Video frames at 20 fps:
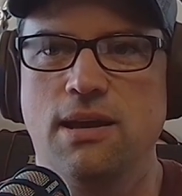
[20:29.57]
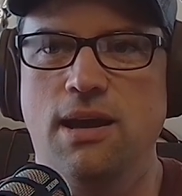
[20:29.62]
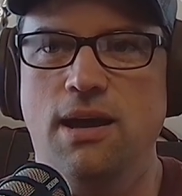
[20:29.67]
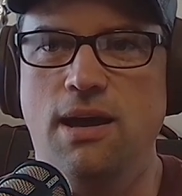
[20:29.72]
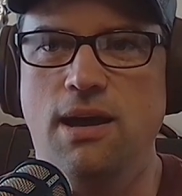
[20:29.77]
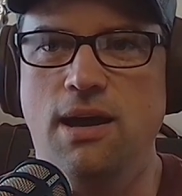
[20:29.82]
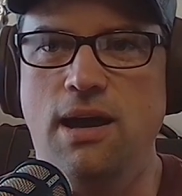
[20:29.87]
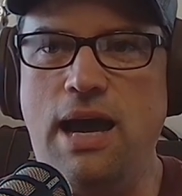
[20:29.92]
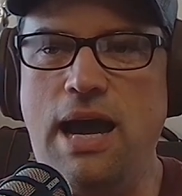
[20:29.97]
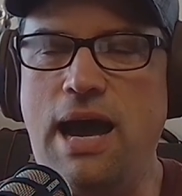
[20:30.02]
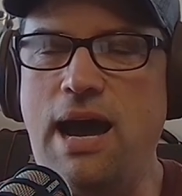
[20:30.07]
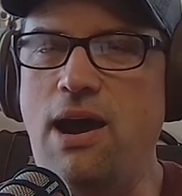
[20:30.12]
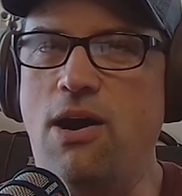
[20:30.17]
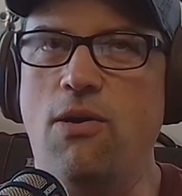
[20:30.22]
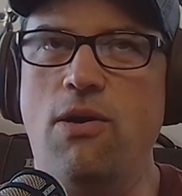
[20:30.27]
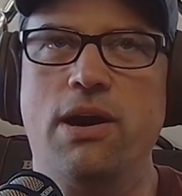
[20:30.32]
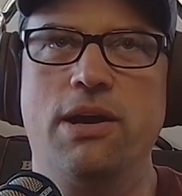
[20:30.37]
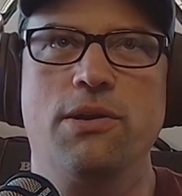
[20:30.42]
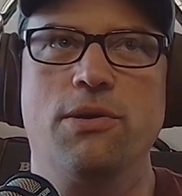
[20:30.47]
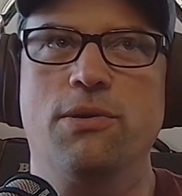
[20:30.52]

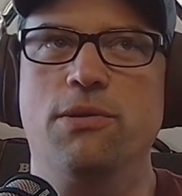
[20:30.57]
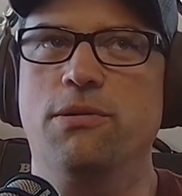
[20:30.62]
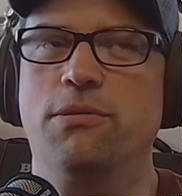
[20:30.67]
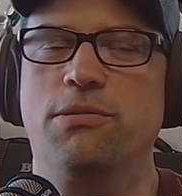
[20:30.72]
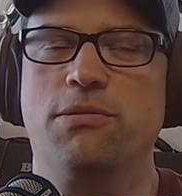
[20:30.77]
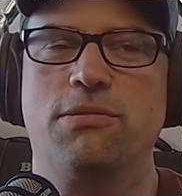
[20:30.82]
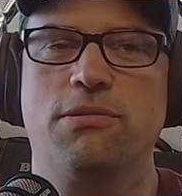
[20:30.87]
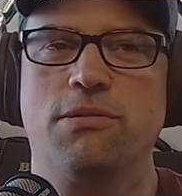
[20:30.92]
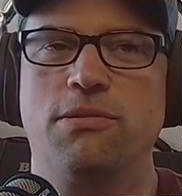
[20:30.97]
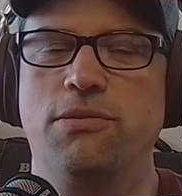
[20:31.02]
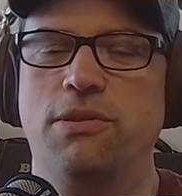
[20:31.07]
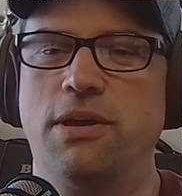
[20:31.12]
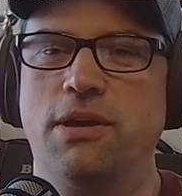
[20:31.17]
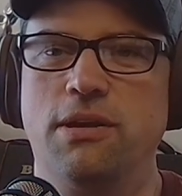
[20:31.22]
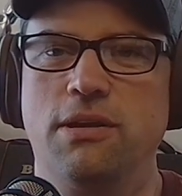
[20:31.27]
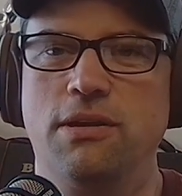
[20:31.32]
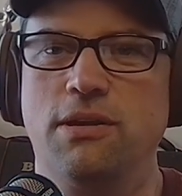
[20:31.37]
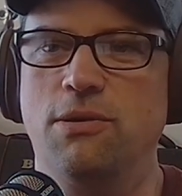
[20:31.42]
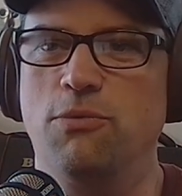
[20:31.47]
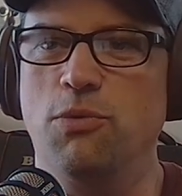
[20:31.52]
How on earth
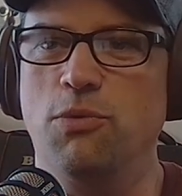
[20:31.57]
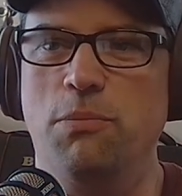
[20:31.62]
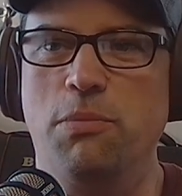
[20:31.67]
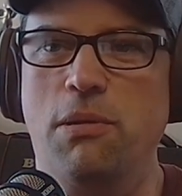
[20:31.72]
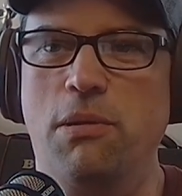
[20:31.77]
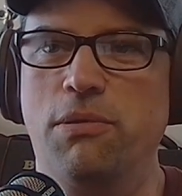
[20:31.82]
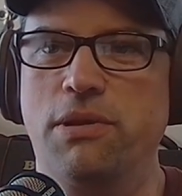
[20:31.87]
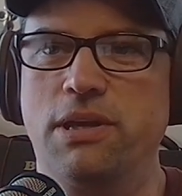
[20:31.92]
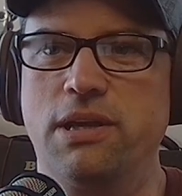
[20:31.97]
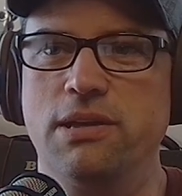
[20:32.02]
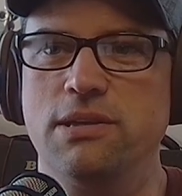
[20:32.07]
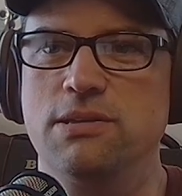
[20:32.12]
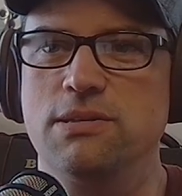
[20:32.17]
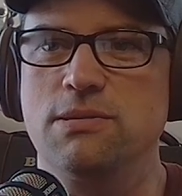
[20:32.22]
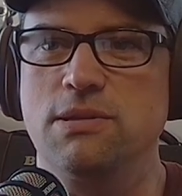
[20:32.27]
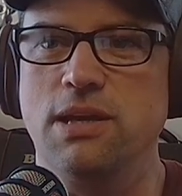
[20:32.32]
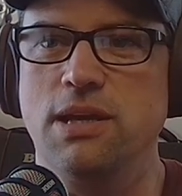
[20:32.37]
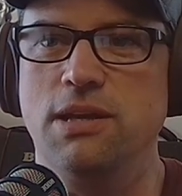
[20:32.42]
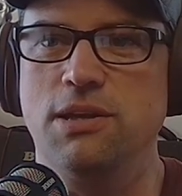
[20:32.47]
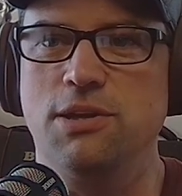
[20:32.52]
the
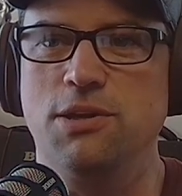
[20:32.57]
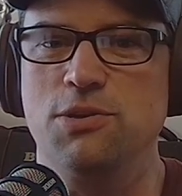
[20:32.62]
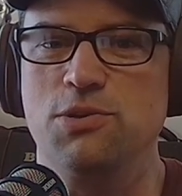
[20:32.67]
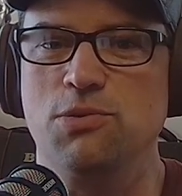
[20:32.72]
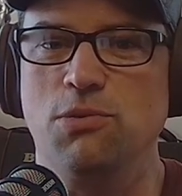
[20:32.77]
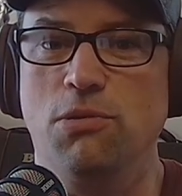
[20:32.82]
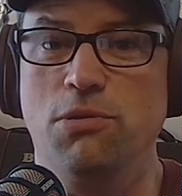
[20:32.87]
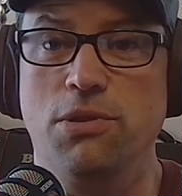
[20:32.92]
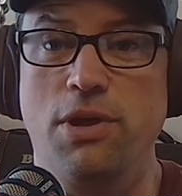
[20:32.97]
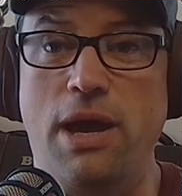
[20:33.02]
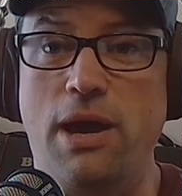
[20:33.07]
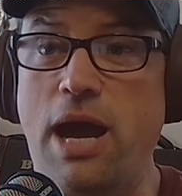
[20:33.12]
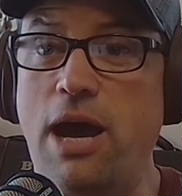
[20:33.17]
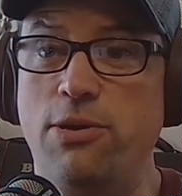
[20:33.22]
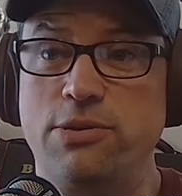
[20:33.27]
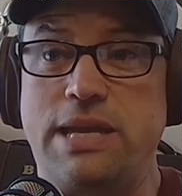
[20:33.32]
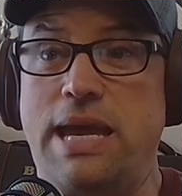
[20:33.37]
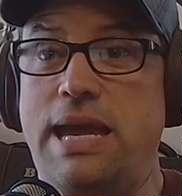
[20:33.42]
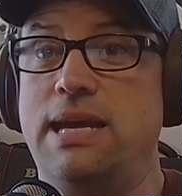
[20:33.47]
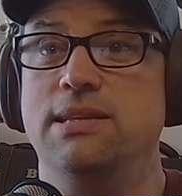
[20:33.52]
Republicans in control of the
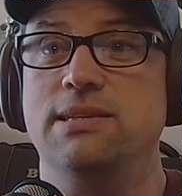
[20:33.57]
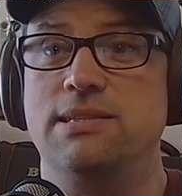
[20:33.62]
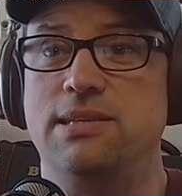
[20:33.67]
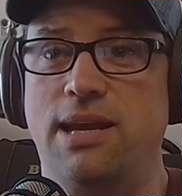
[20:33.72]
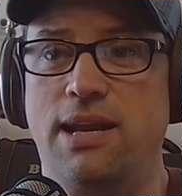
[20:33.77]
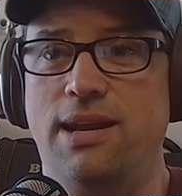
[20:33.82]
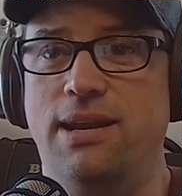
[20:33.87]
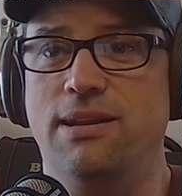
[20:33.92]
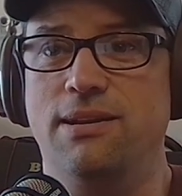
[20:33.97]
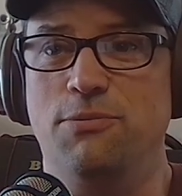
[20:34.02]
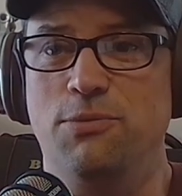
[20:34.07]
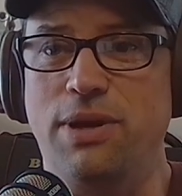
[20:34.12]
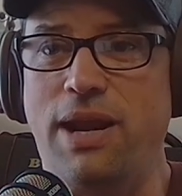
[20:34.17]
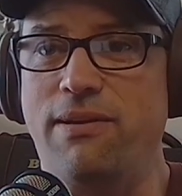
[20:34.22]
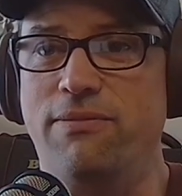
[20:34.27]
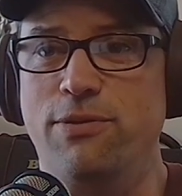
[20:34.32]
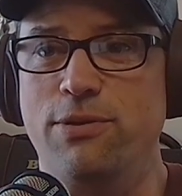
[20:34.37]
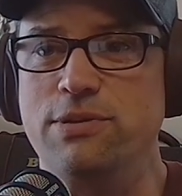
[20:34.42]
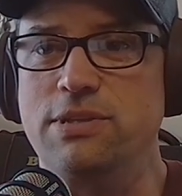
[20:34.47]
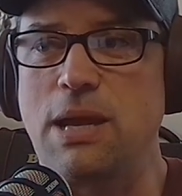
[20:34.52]
House and Senate, when
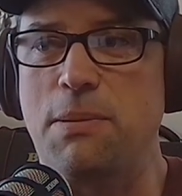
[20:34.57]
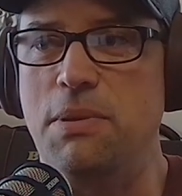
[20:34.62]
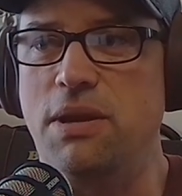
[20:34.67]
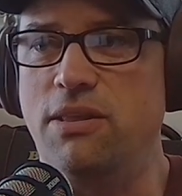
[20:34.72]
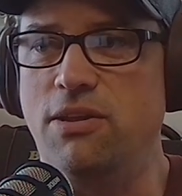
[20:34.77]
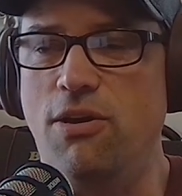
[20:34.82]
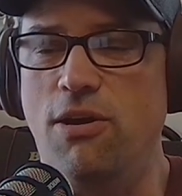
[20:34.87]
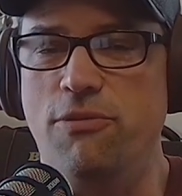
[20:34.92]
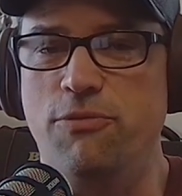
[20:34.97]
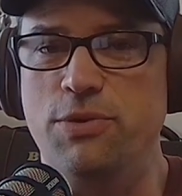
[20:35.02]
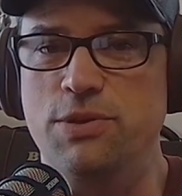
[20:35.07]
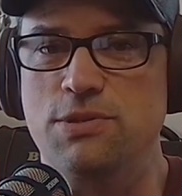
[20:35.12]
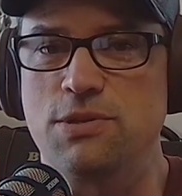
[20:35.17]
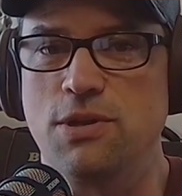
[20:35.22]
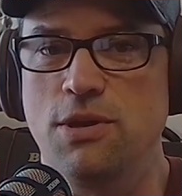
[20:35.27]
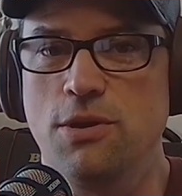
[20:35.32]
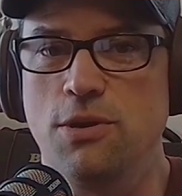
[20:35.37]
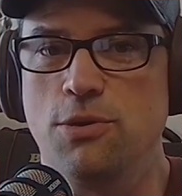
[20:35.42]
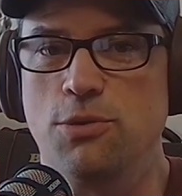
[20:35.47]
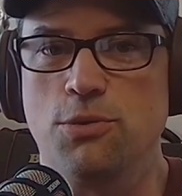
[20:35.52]
I first came into the office,
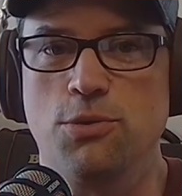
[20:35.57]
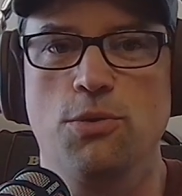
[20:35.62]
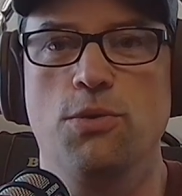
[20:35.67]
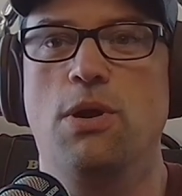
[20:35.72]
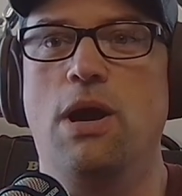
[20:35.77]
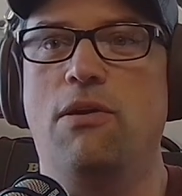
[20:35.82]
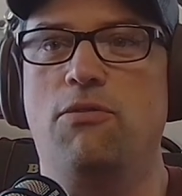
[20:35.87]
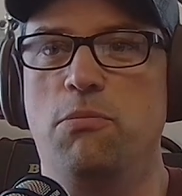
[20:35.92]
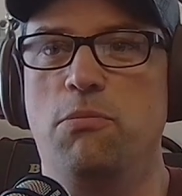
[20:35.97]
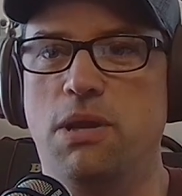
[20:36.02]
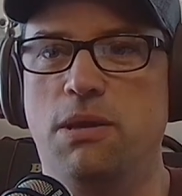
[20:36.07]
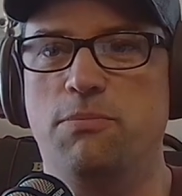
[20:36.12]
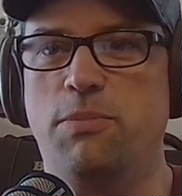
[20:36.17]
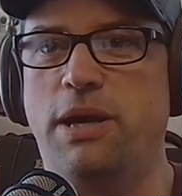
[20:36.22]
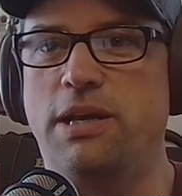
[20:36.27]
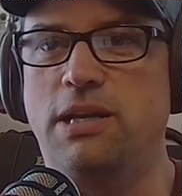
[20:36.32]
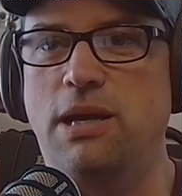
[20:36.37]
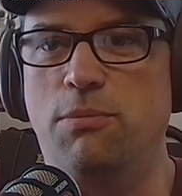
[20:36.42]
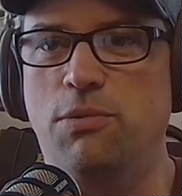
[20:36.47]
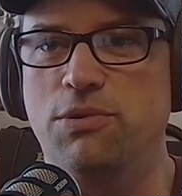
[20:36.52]
grew government
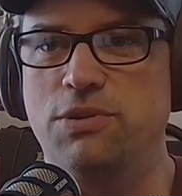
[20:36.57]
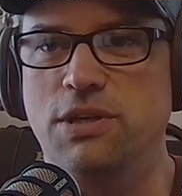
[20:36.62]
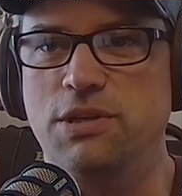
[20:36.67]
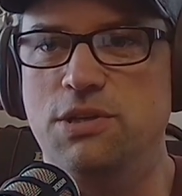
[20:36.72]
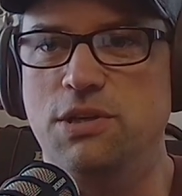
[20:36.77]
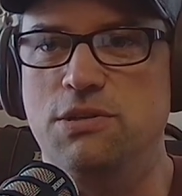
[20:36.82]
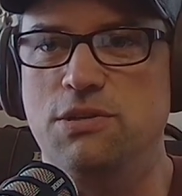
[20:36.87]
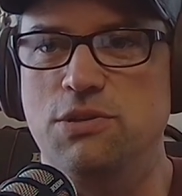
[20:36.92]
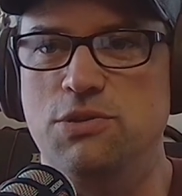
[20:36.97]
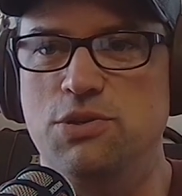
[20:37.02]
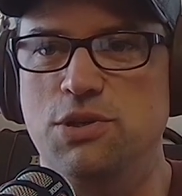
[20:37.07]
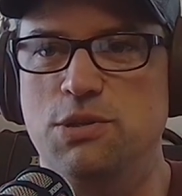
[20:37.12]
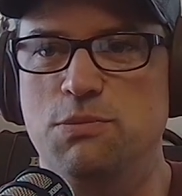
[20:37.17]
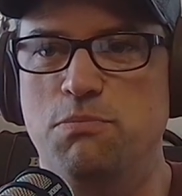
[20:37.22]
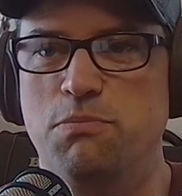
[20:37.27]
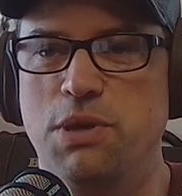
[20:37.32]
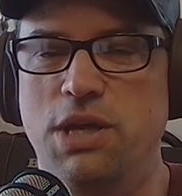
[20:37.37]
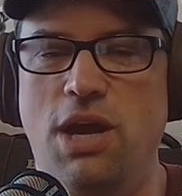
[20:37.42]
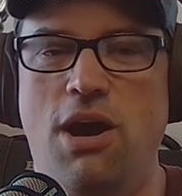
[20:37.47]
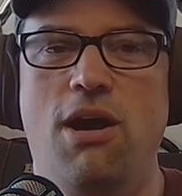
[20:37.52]
by double digits is
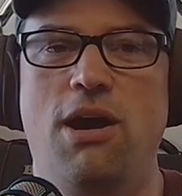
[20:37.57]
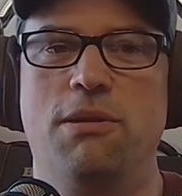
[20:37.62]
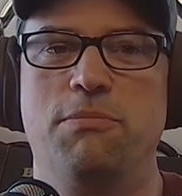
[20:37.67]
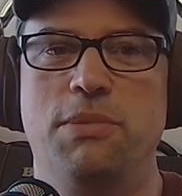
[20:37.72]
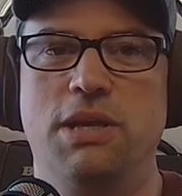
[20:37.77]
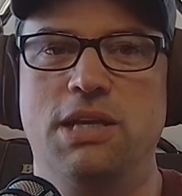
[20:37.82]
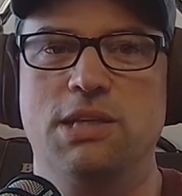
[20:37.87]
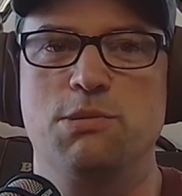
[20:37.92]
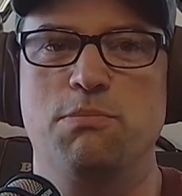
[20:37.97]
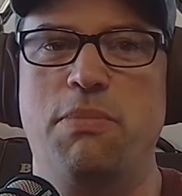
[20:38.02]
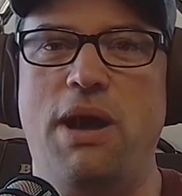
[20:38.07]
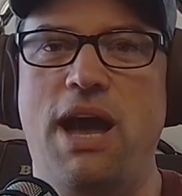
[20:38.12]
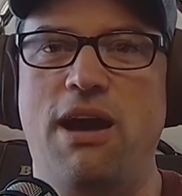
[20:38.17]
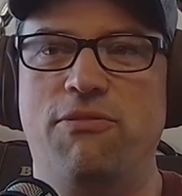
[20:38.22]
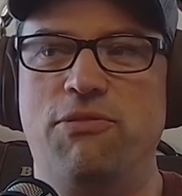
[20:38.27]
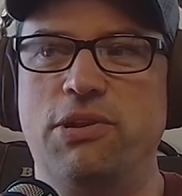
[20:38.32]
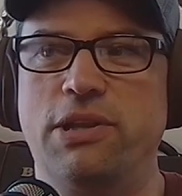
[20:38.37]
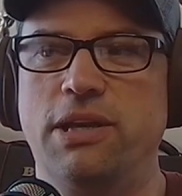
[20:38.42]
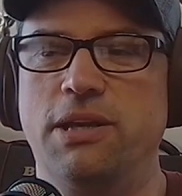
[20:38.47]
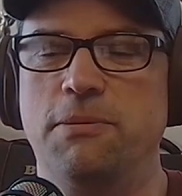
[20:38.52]
just beyond me. It's
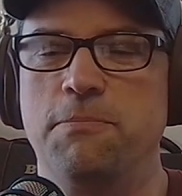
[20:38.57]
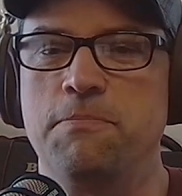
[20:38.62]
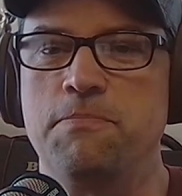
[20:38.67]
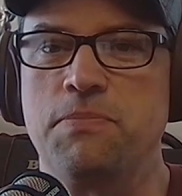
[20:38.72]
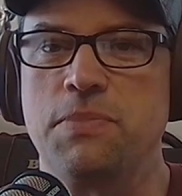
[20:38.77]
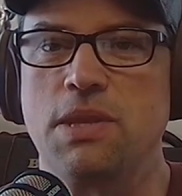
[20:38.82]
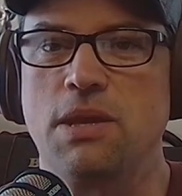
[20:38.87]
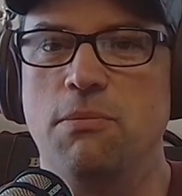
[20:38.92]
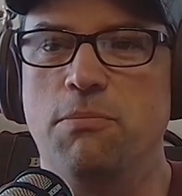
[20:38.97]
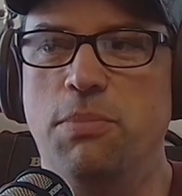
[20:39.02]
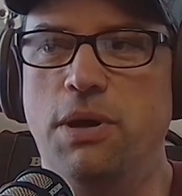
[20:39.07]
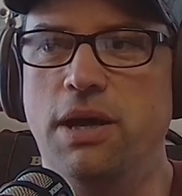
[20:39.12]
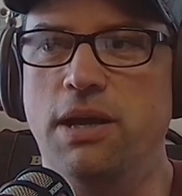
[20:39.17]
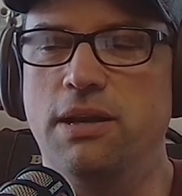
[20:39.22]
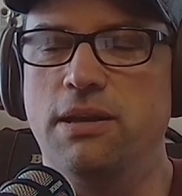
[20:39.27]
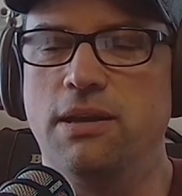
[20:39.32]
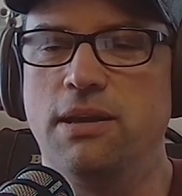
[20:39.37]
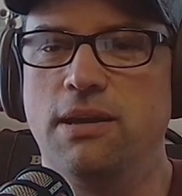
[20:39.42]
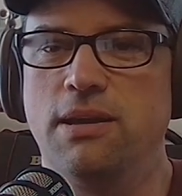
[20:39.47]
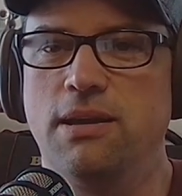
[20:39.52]
baffling. But